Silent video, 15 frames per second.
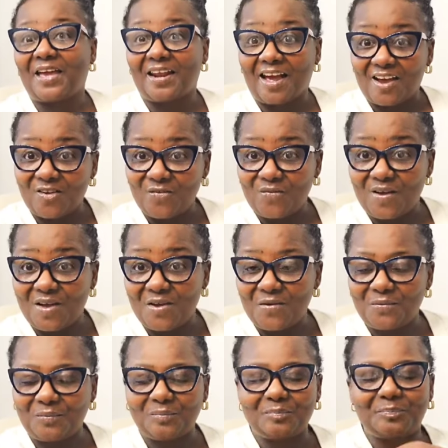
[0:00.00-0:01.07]
that I
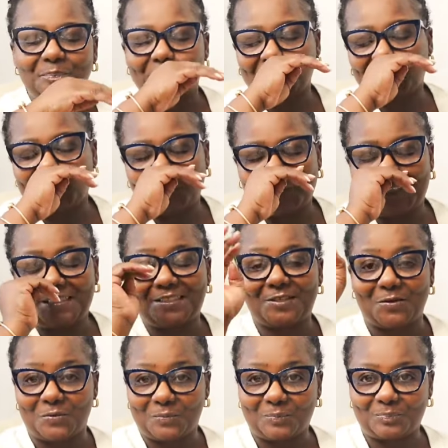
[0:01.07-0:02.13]
found
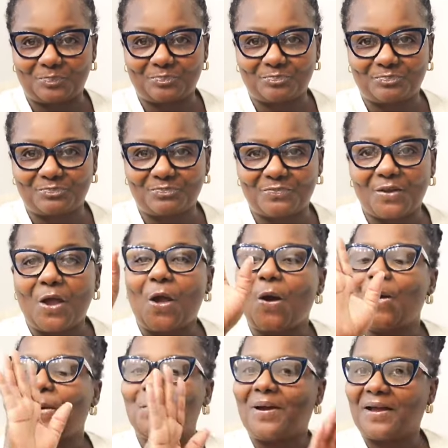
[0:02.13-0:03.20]
so
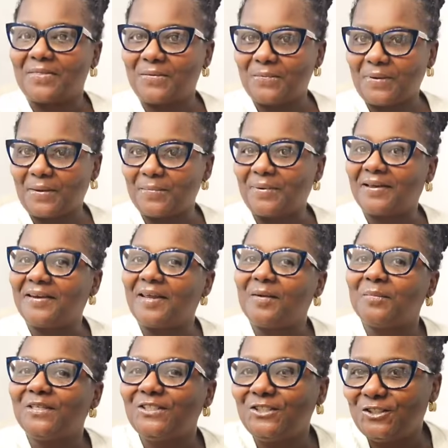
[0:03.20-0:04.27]
Oh, by the way, my name
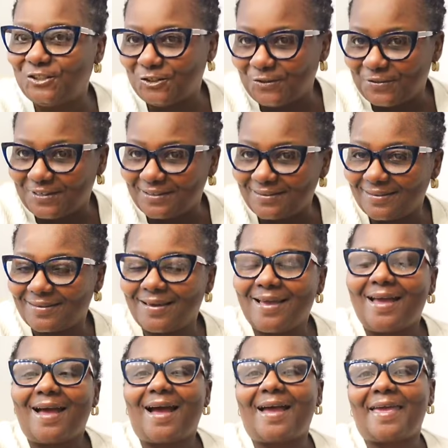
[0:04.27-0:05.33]
is Judith.
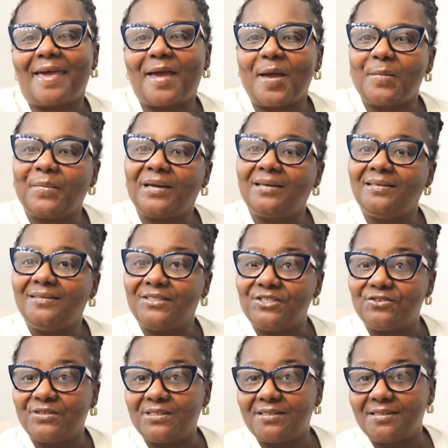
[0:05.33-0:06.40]
I am an
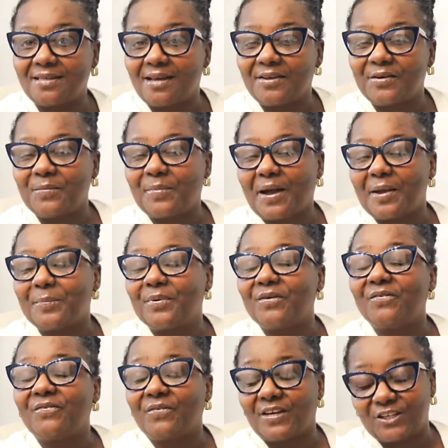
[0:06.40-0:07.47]
interior designer by
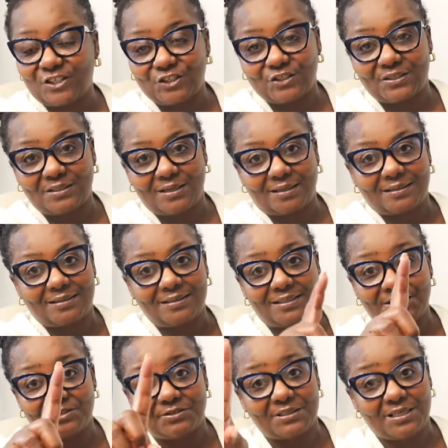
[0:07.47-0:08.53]
profession, not an
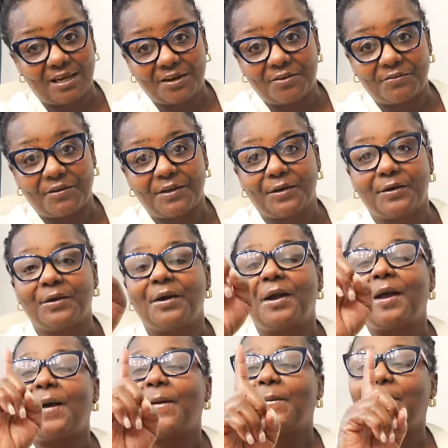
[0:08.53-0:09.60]
interior decorator,
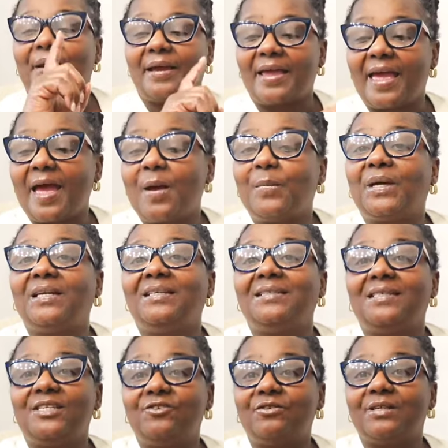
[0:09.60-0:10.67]
but I am an
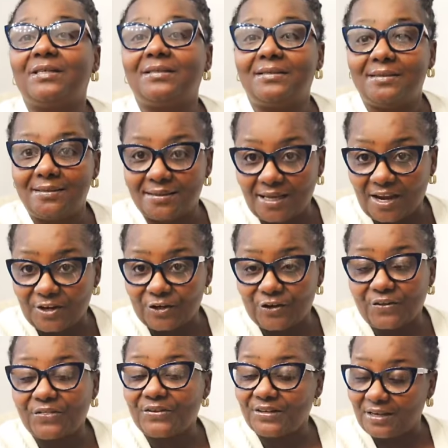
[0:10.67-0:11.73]
interior designer.
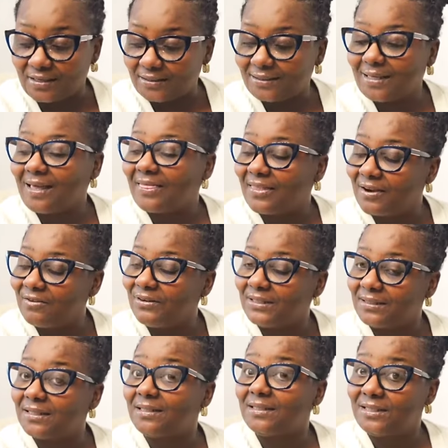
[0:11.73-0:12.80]
Yes, there
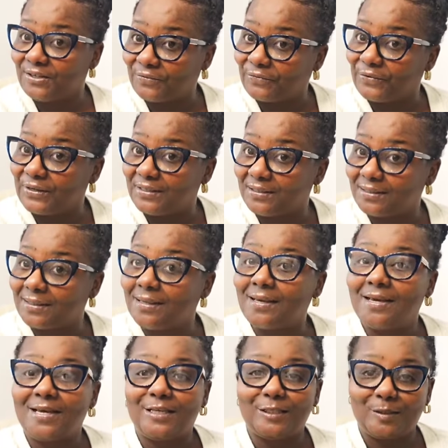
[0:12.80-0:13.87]
is a difference.
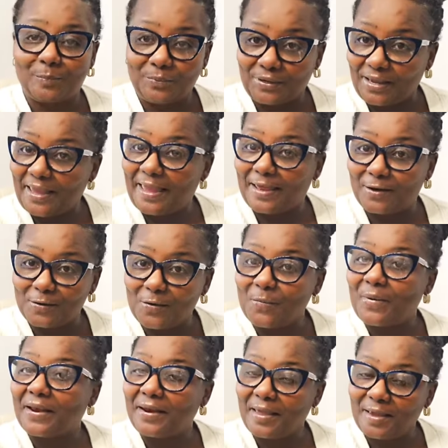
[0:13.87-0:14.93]
So put a handle on
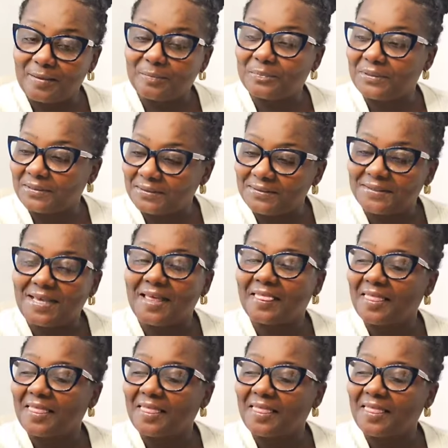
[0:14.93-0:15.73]
my name, please.